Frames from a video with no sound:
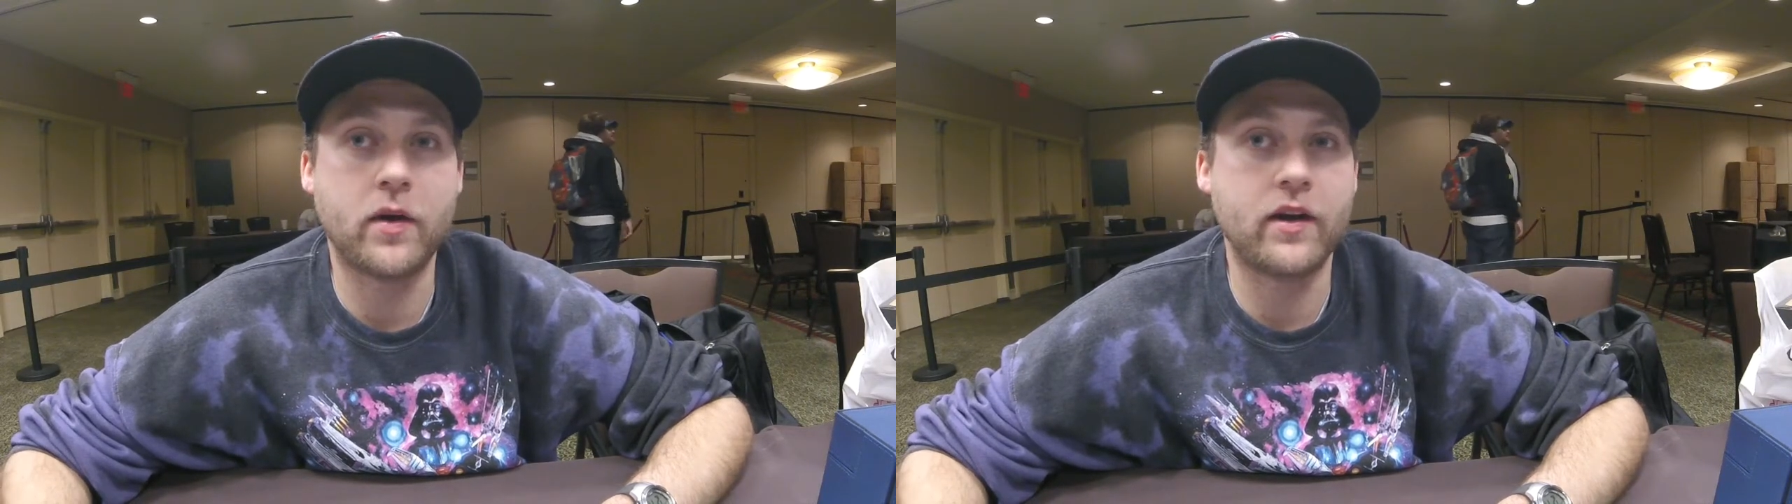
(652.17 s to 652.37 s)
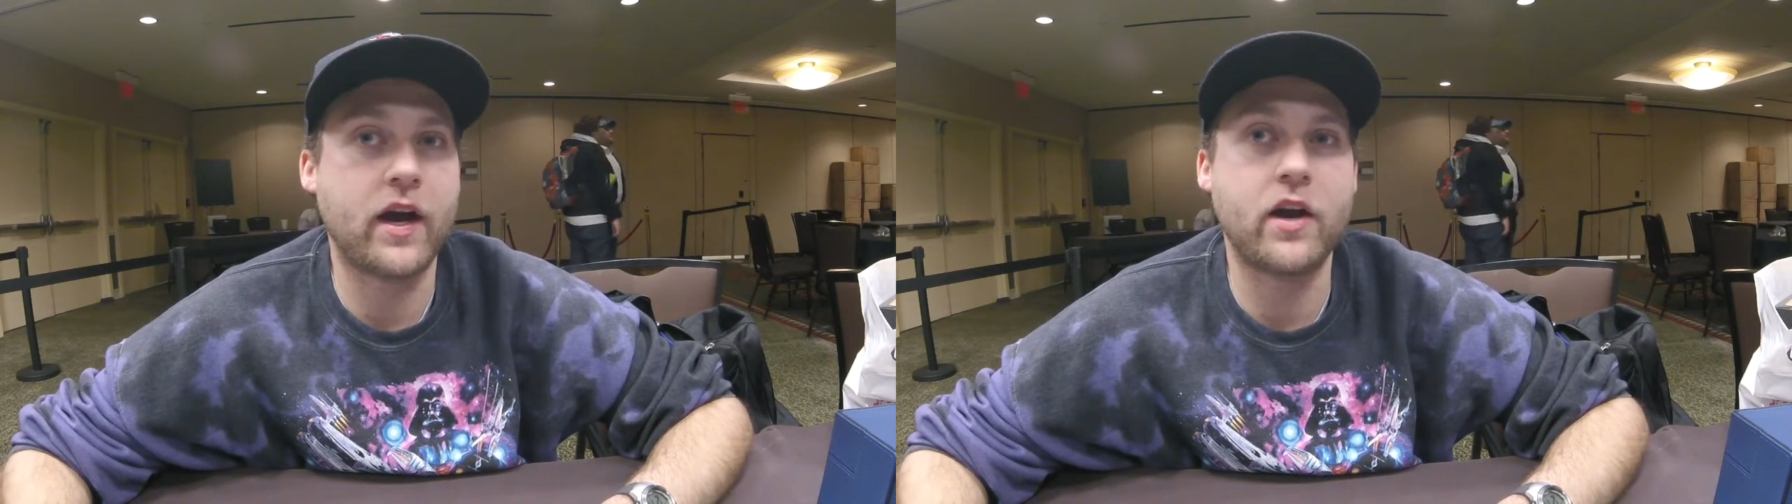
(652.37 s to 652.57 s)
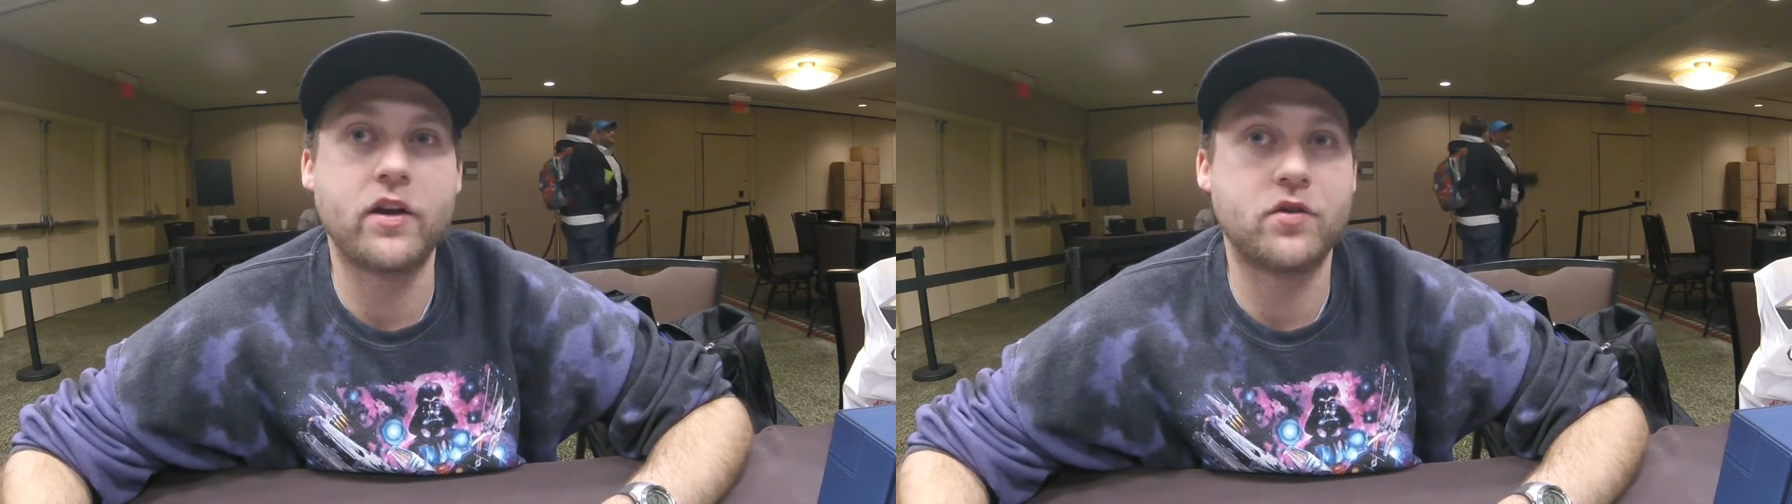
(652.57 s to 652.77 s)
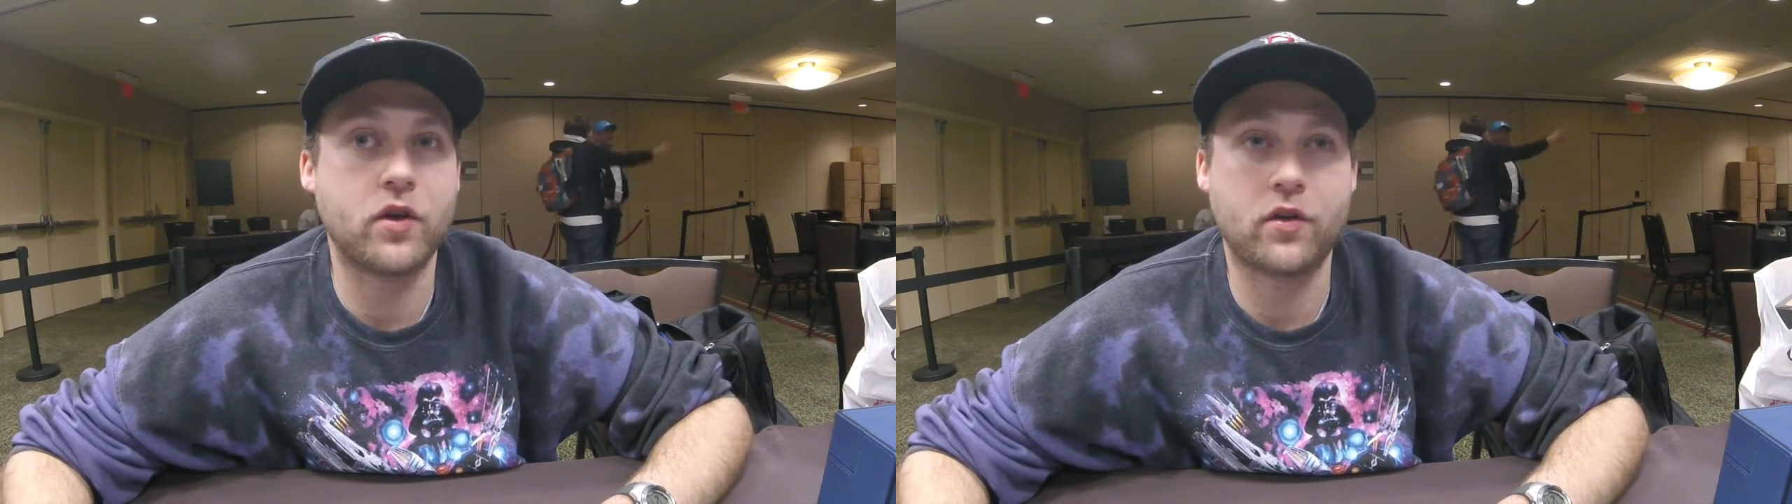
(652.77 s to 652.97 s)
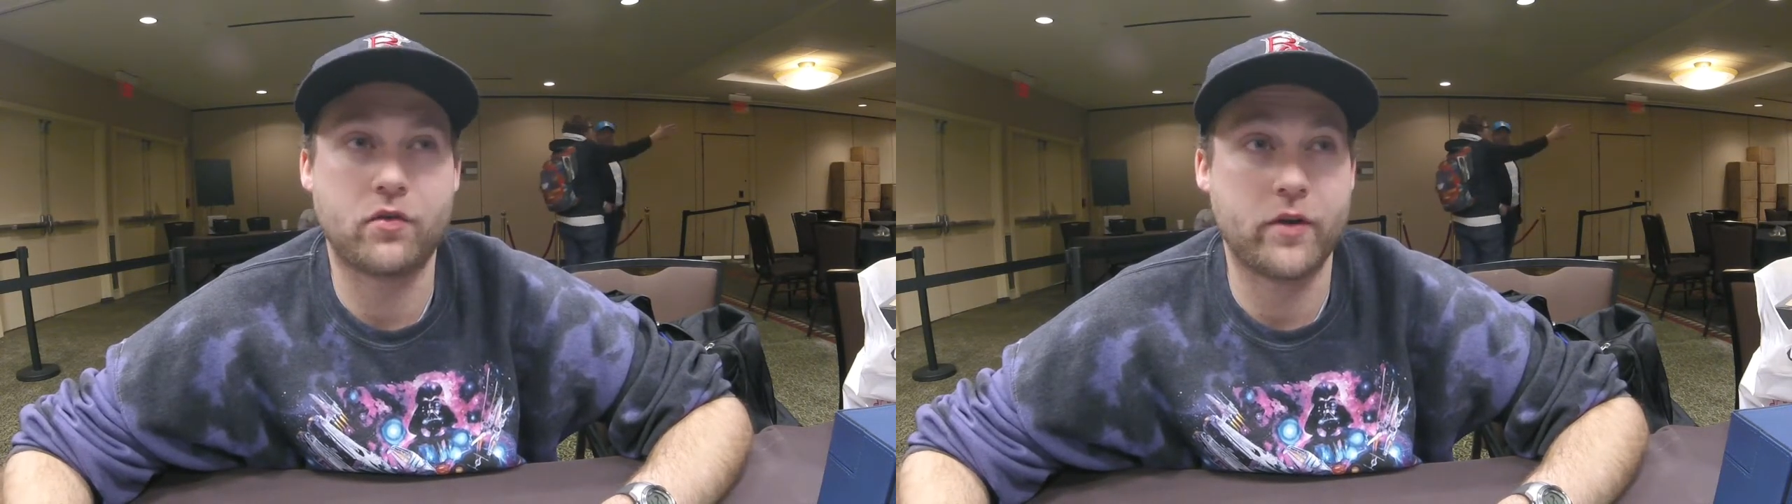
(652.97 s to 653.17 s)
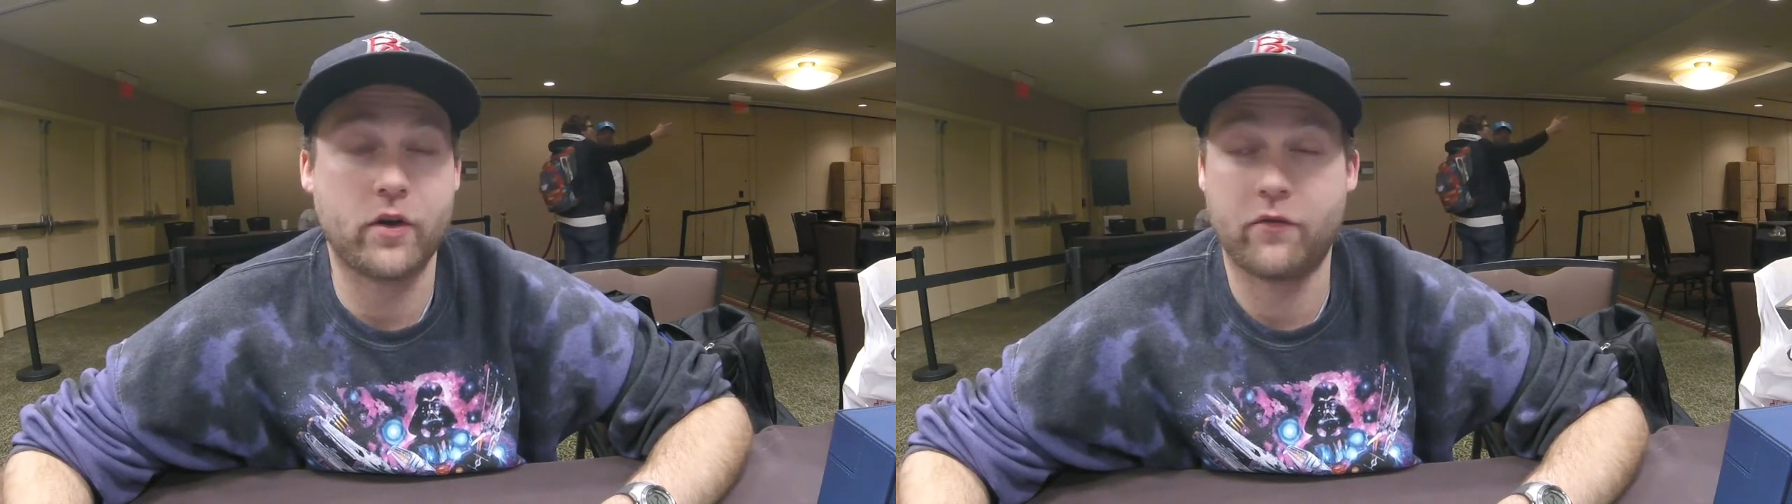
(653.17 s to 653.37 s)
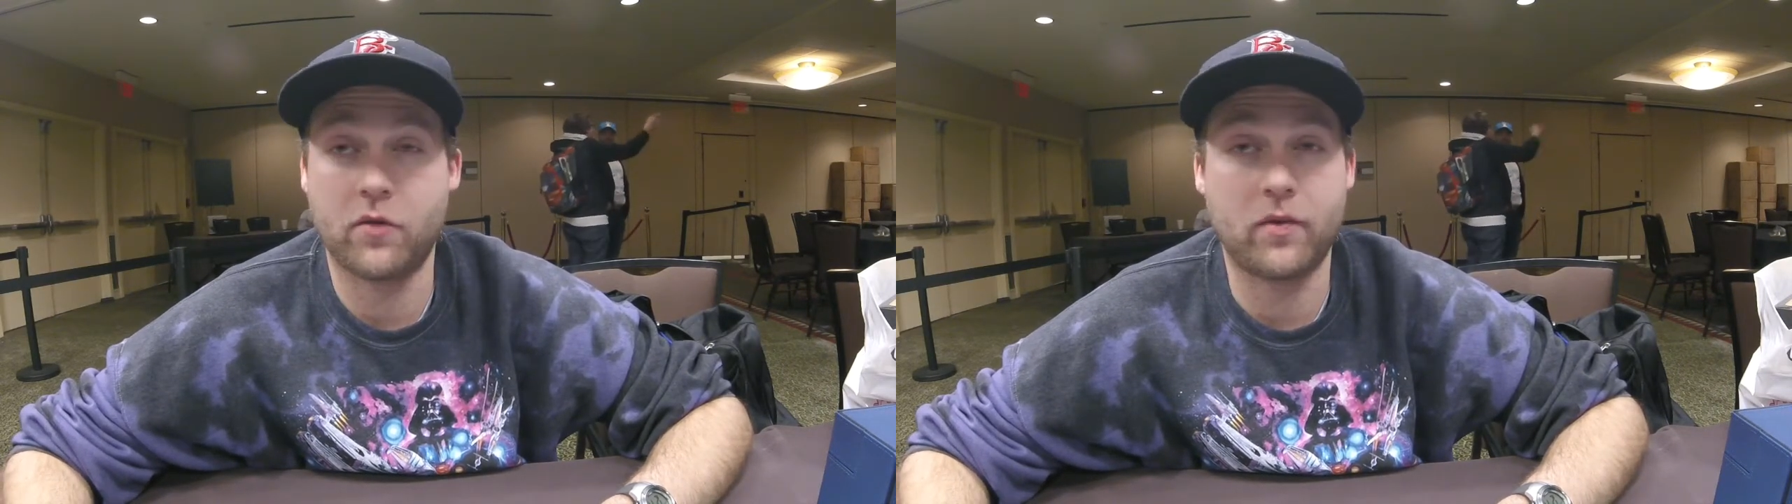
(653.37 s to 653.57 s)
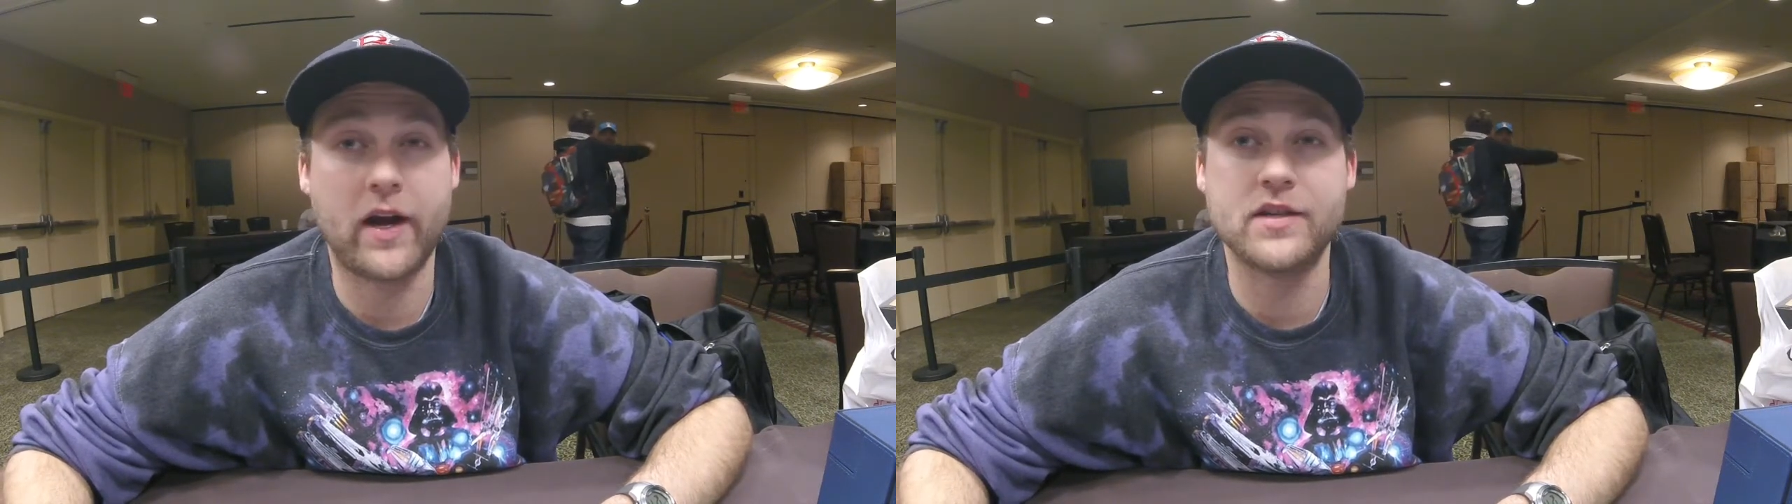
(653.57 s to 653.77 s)
but I already took 3 or 4
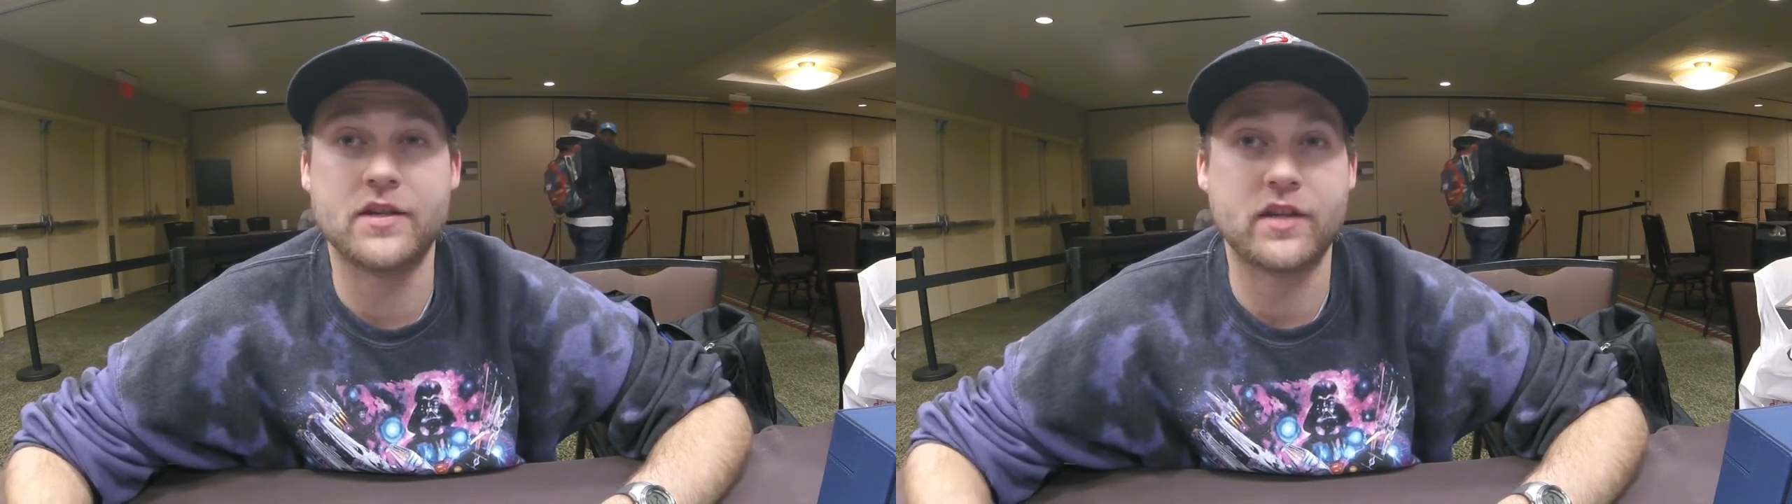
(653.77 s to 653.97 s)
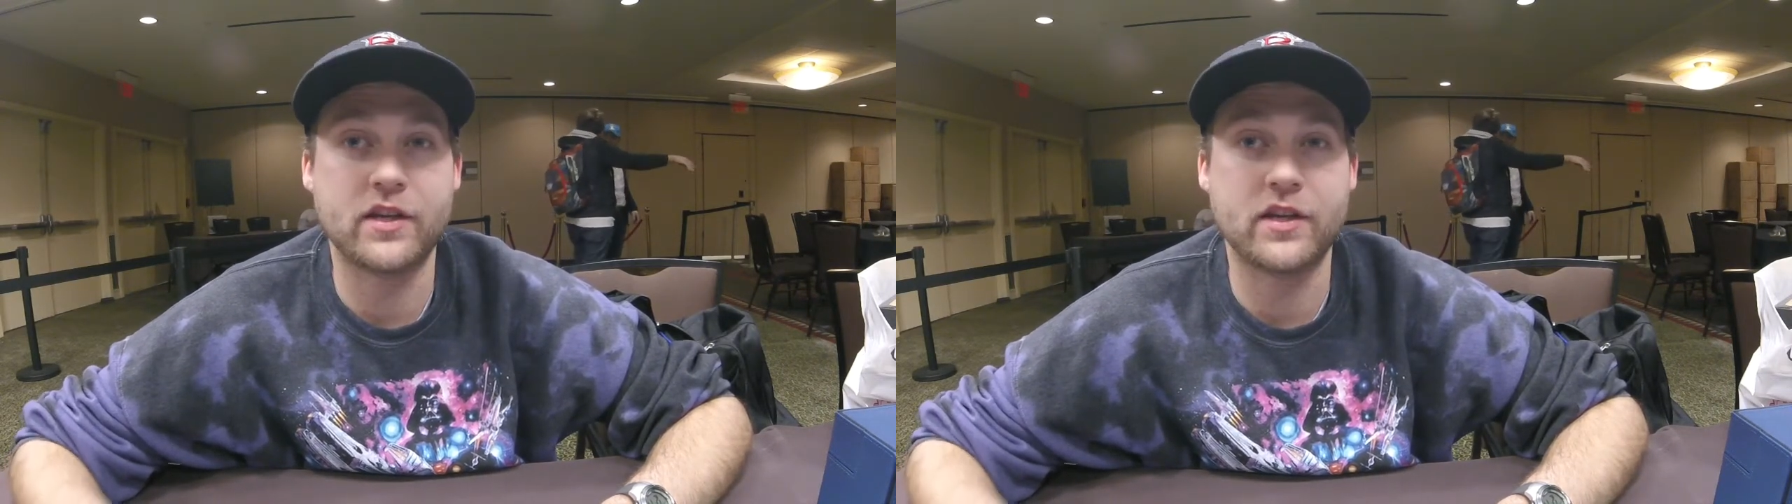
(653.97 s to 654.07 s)
prizes.